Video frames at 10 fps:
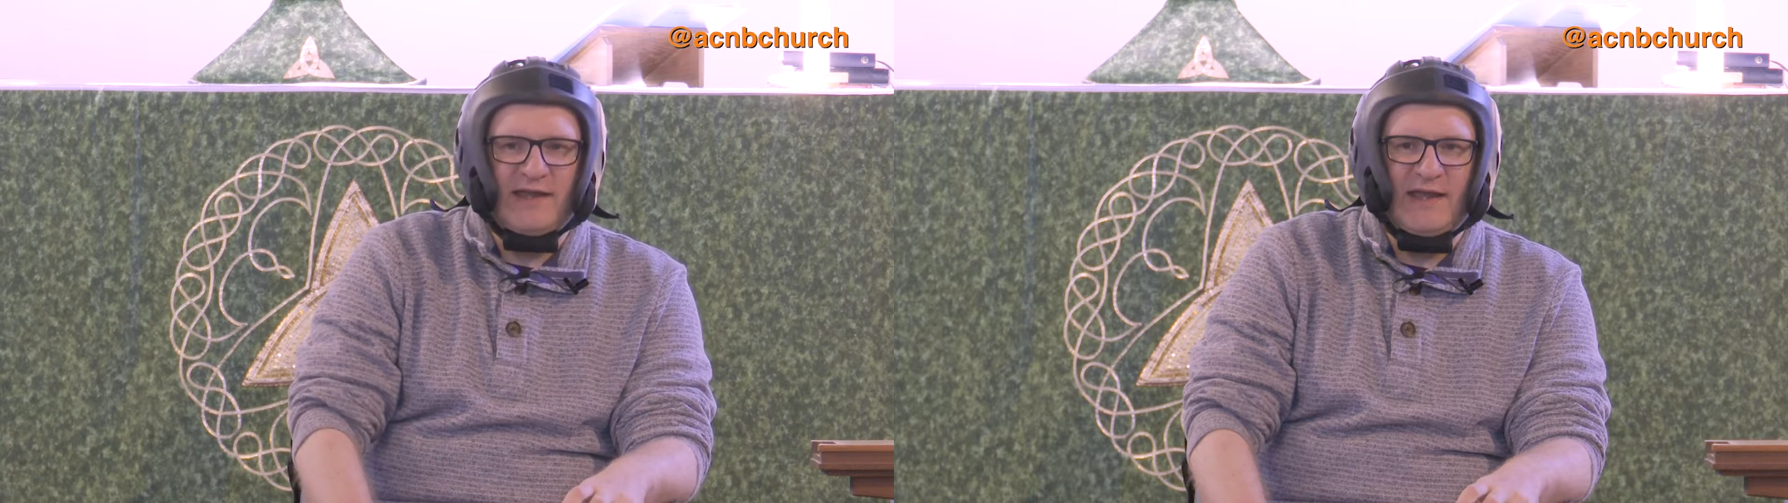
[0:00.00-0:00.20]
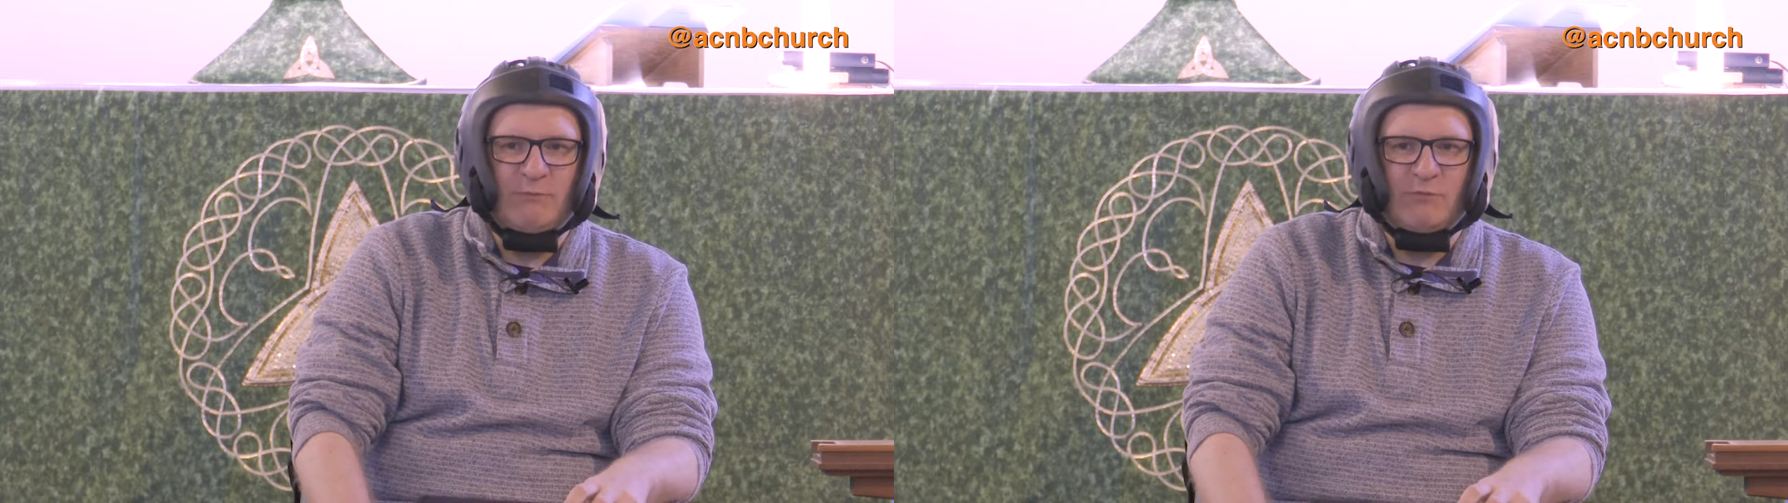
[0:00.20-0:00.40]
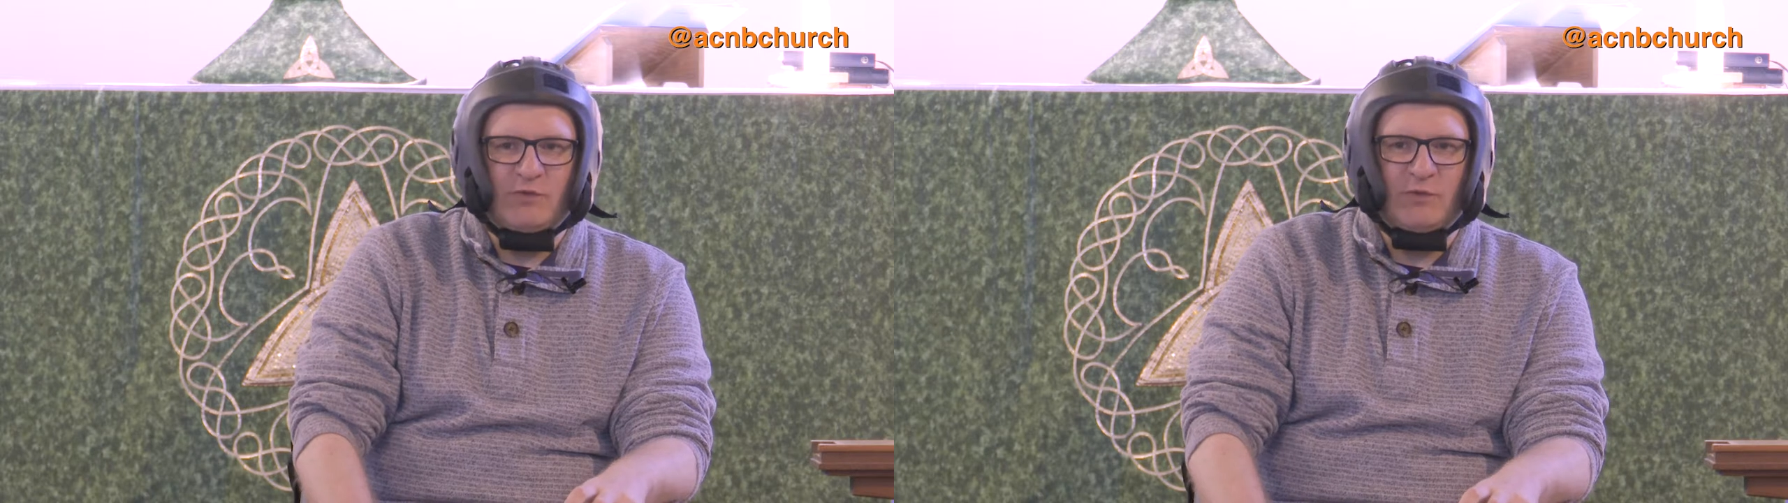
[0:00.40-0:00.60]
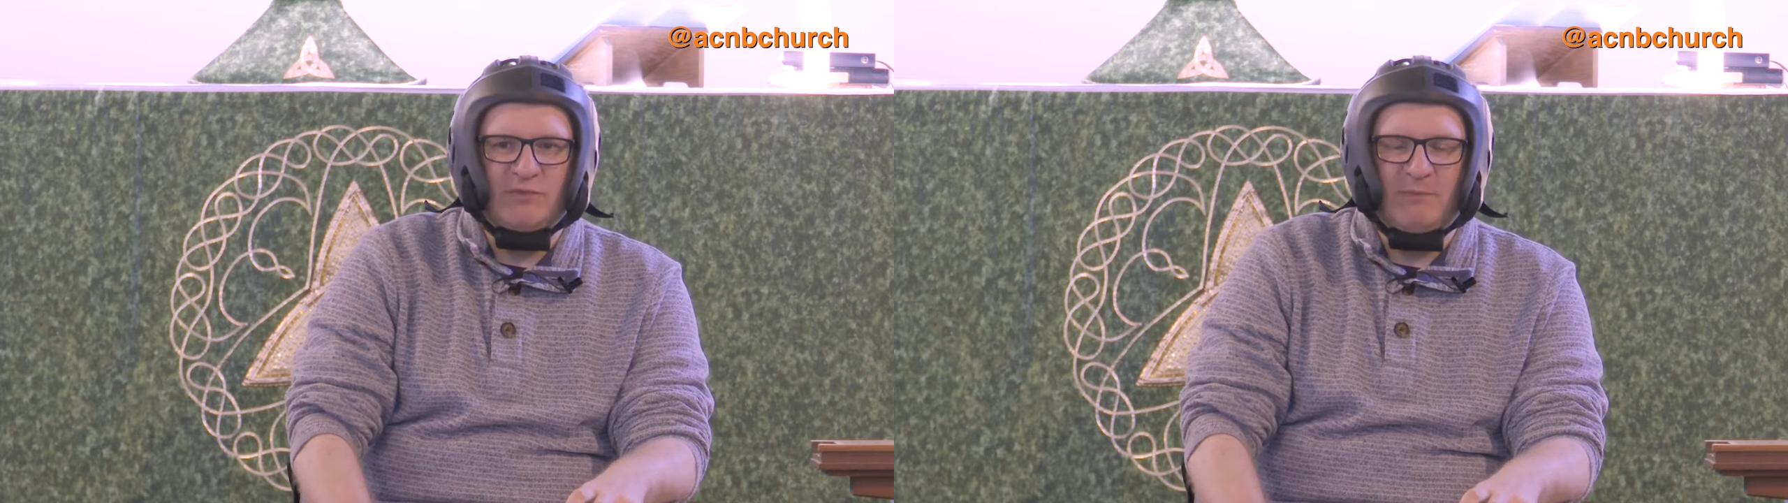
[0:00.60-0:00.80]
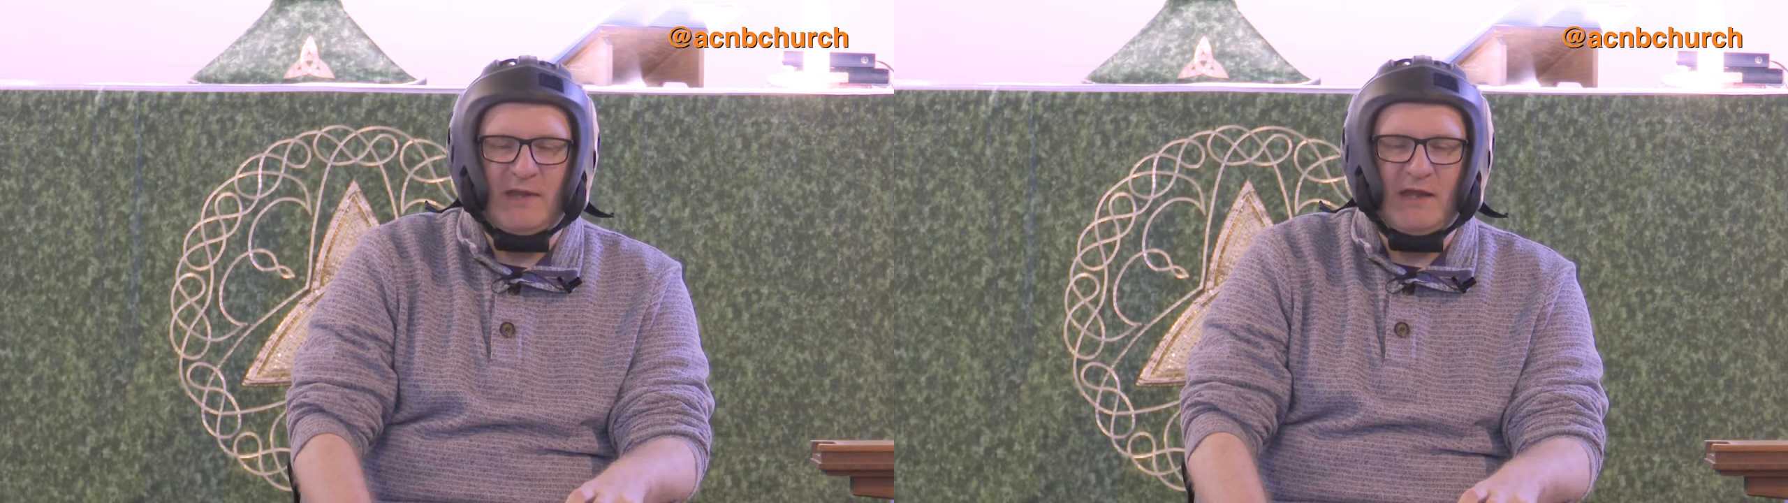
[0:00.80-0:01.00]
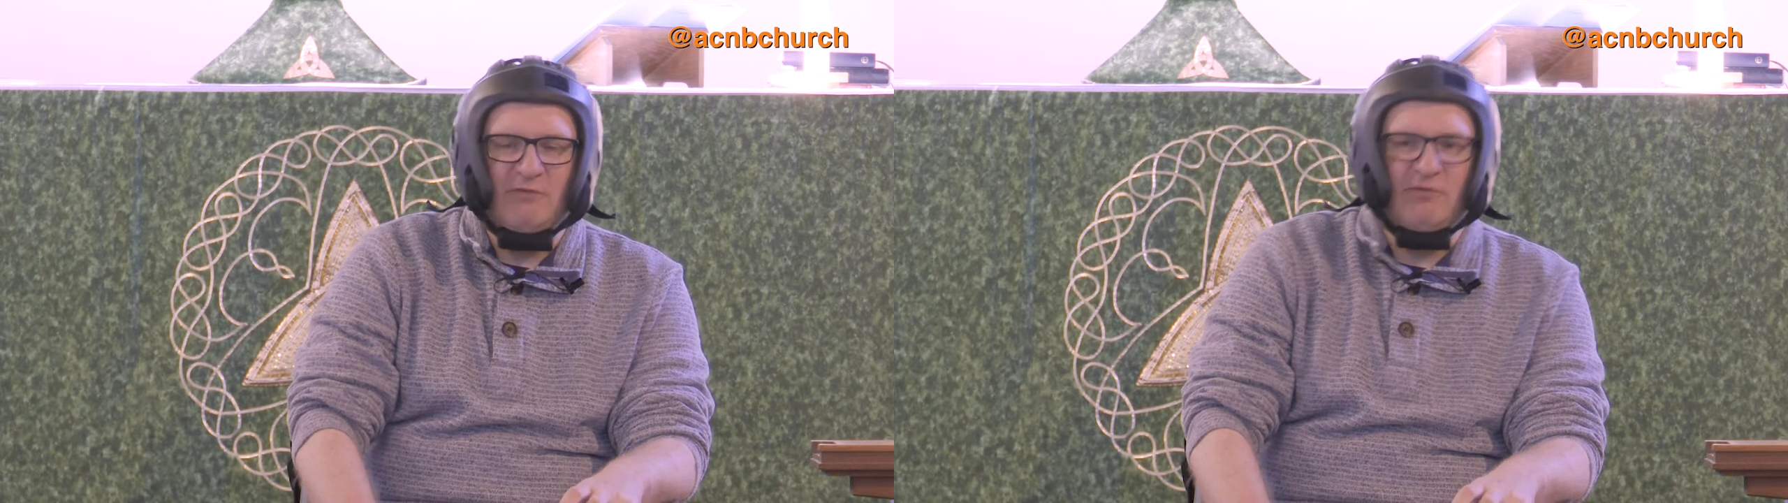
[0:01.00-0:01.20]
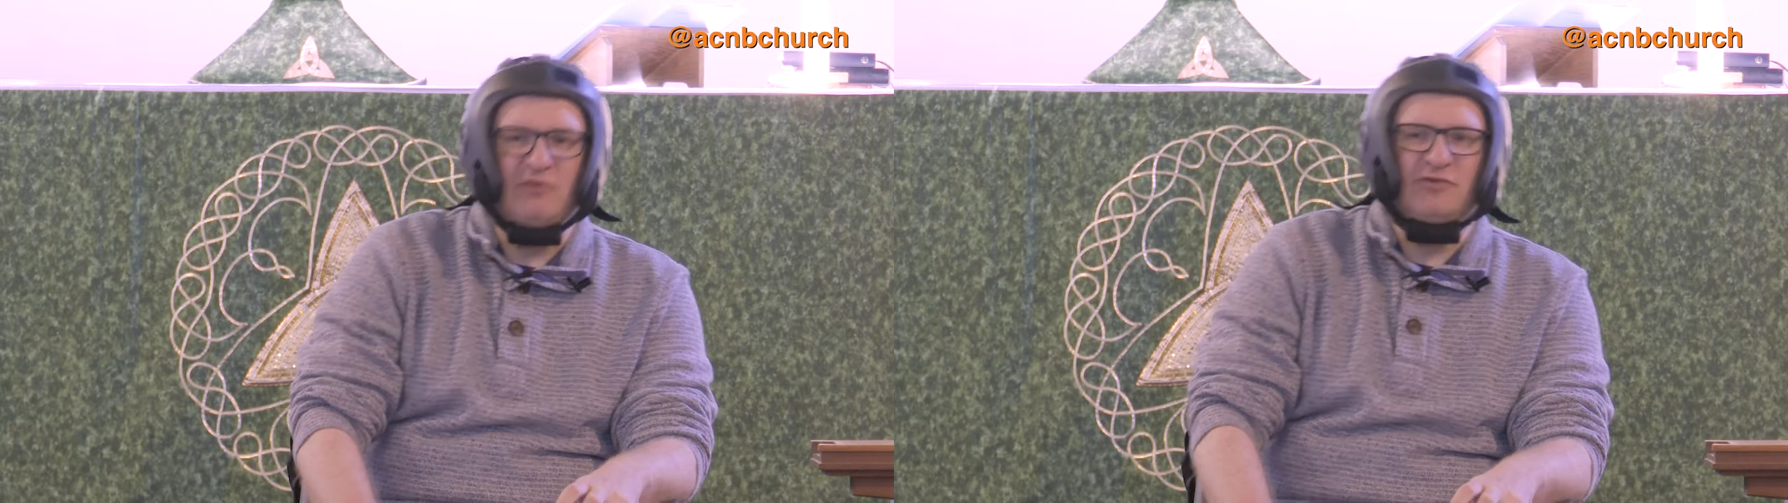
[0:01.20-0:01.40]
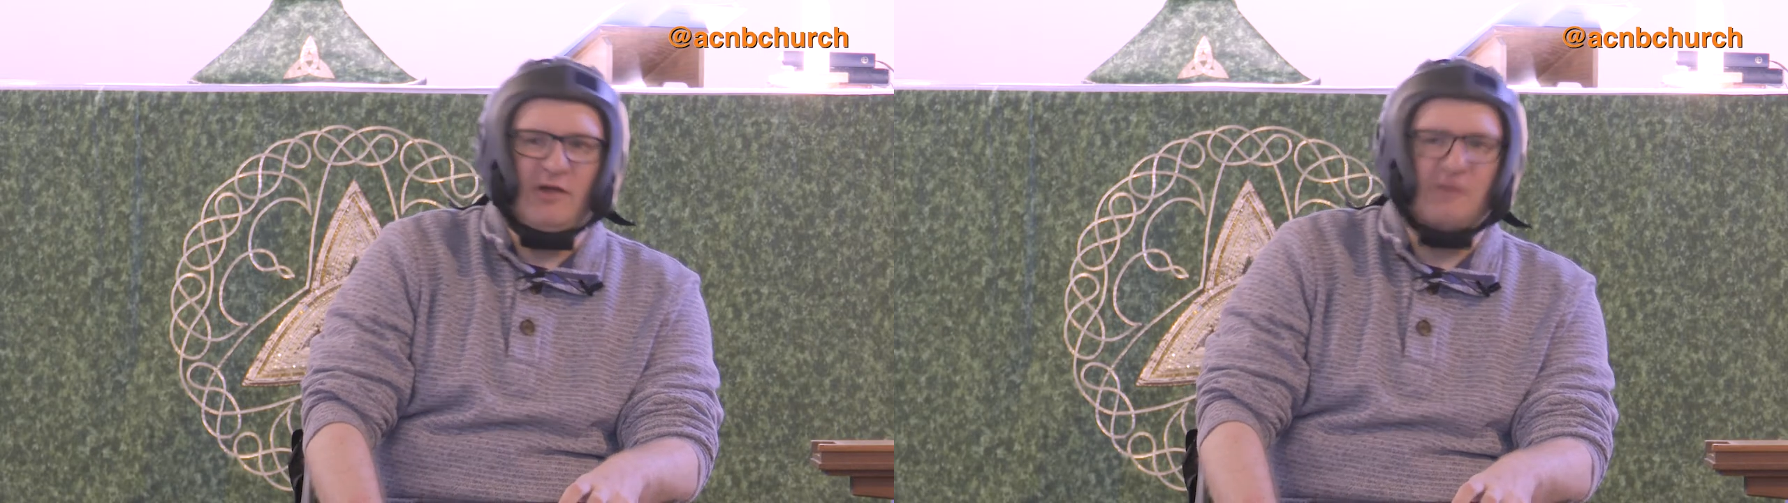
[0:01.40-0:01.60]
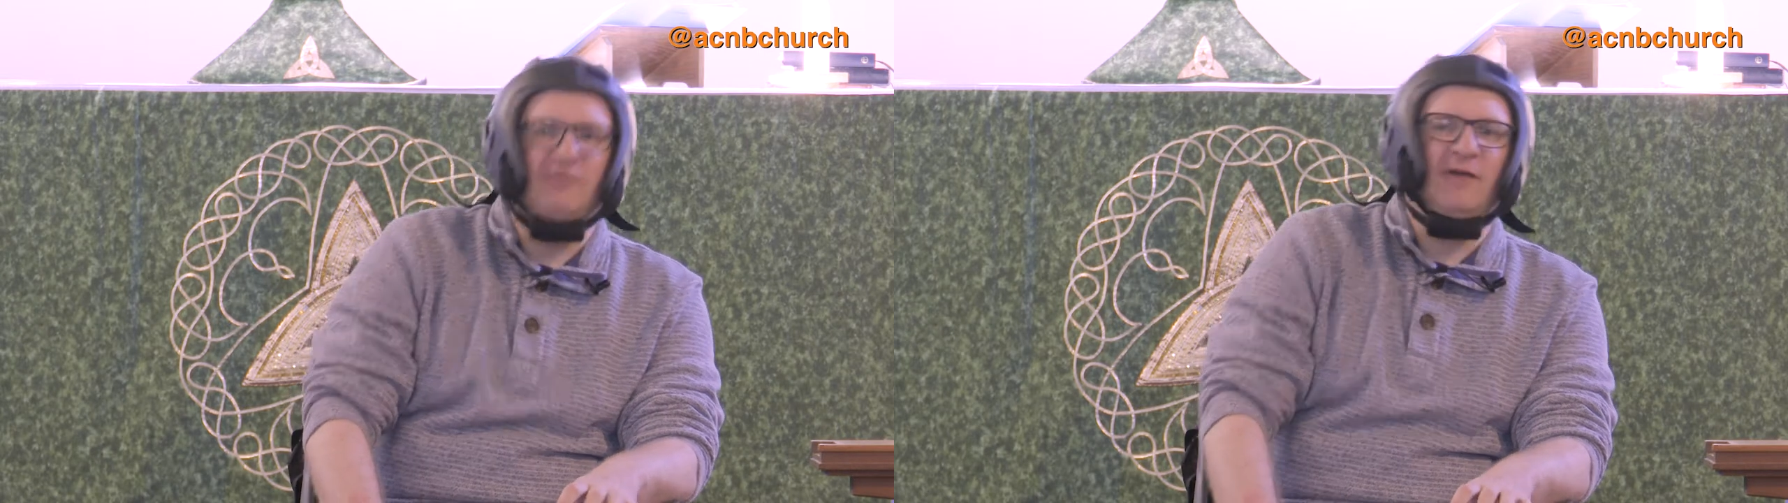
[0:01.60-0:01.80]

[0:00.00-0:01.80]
hymns which speak of the church